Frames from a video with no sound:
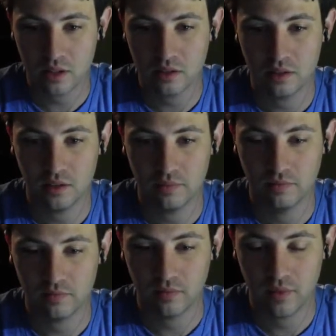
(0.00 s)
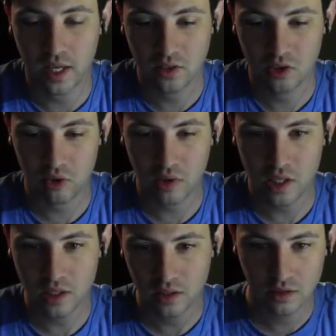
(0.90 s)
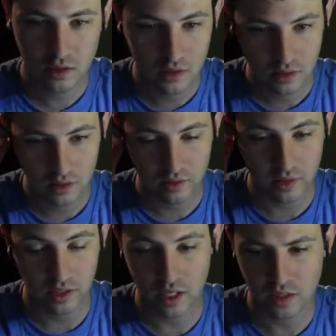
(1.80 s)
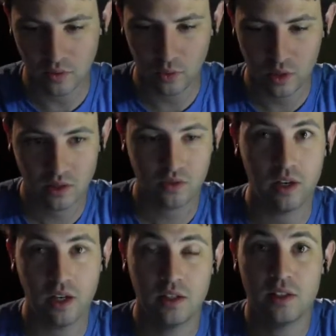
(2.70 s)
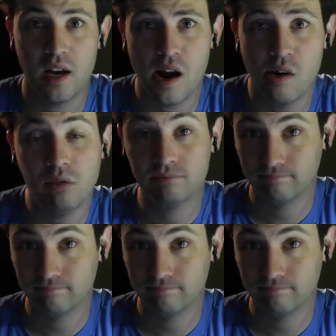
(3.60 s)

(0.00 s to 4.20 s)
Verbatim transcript: It's a nice tree for a nice forest for a nice day out.